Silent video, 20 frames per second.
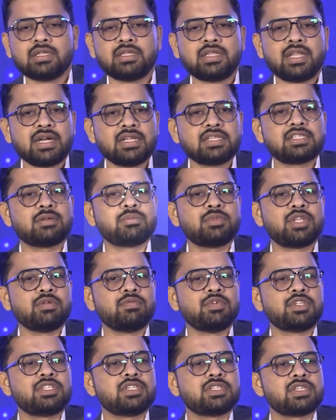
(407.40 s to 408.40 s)
that is something
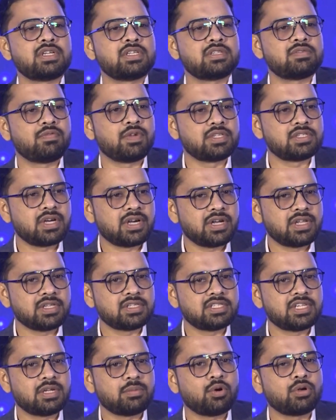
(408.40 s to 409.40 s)
which is our starting
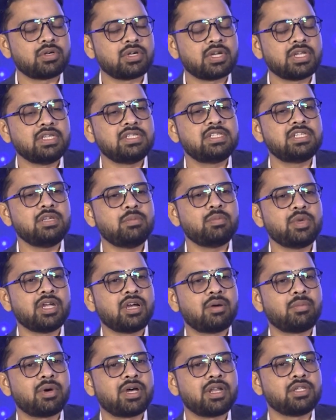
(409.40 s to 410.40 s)
step. Or isi mein
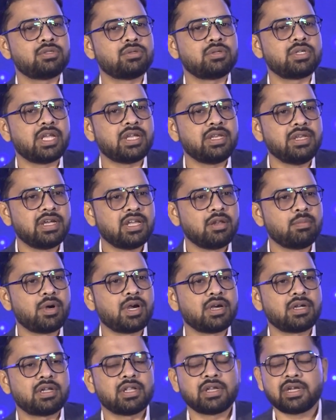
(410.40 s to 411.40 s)
hamare jo technical
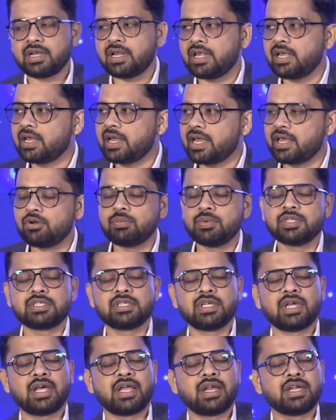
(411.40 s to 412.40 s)
partner hain like Arrow
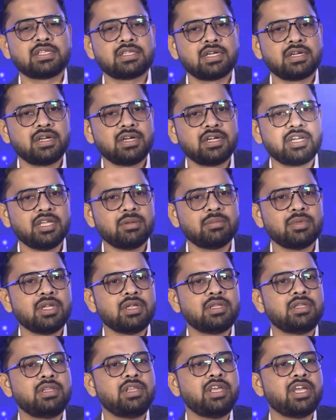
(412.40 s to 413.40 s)
PC, our extended team,
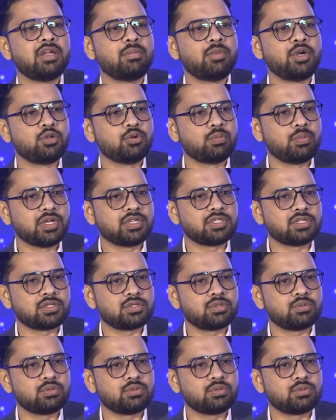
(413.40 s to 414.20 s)
they came into picture.